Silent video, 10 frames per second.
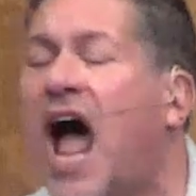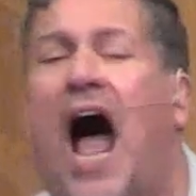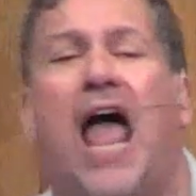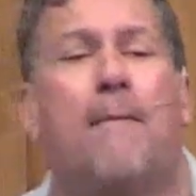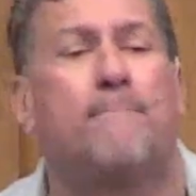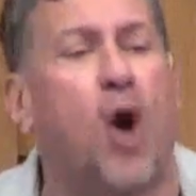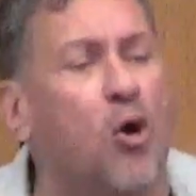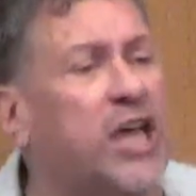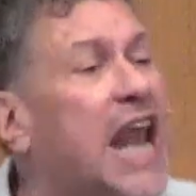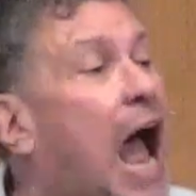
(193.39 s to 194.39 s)
I am
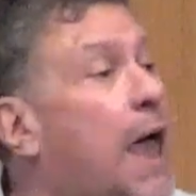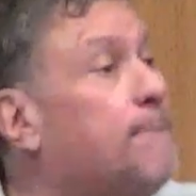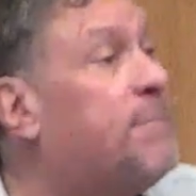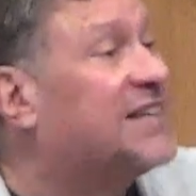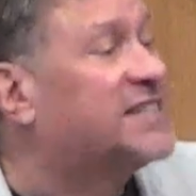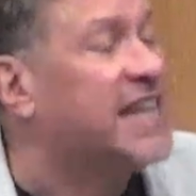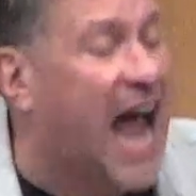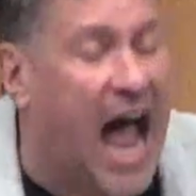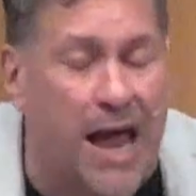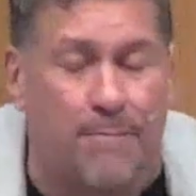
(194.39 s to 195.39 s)
broken. I am busted.
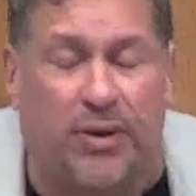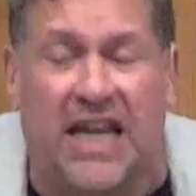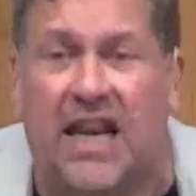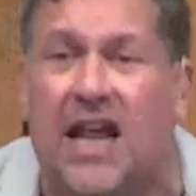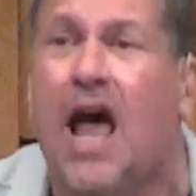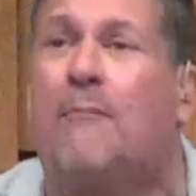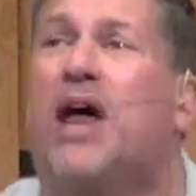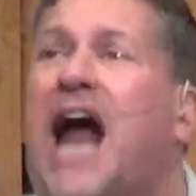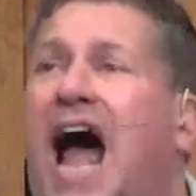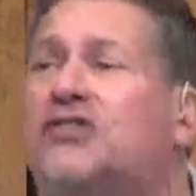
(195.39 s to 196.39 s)
I am bleeding.
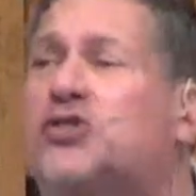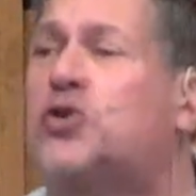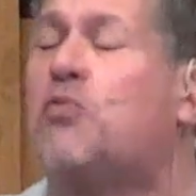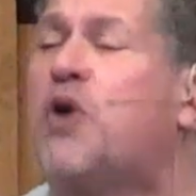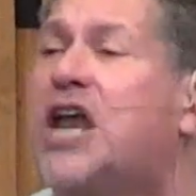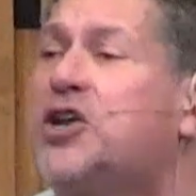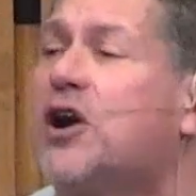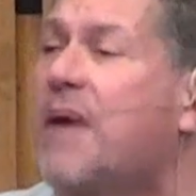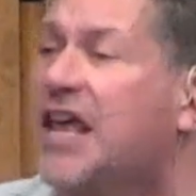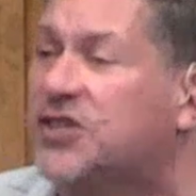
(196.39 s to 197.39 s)
But I surrender
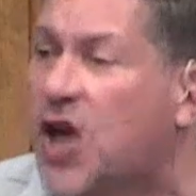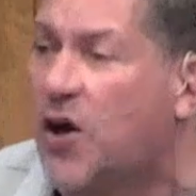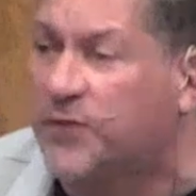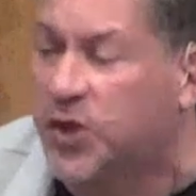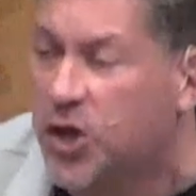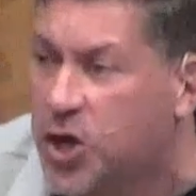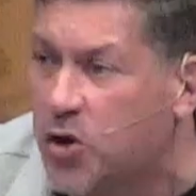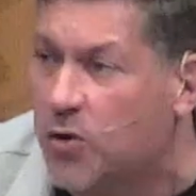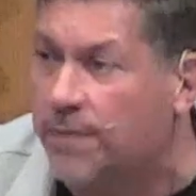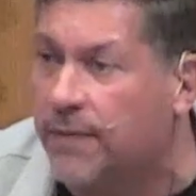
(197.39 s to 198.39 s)
myself to you.